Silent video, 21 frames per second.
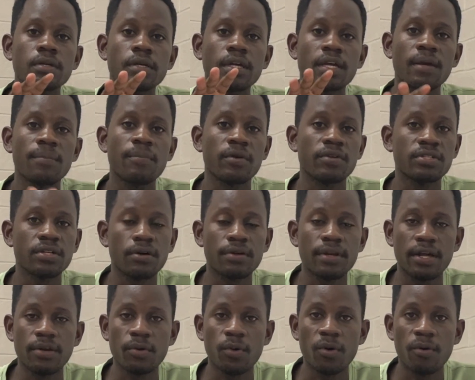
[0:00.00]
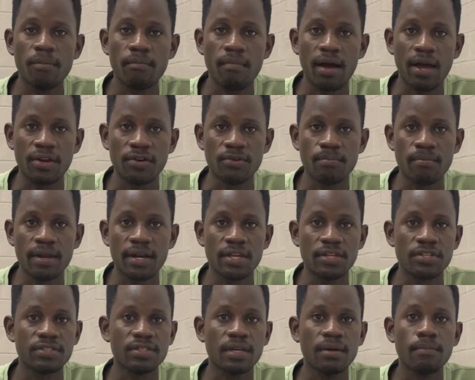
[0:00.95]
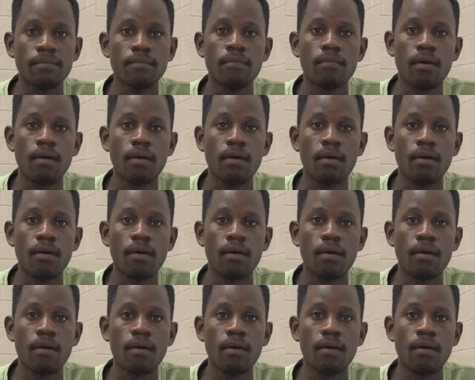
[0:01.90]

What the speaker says: keep your child at home and manage them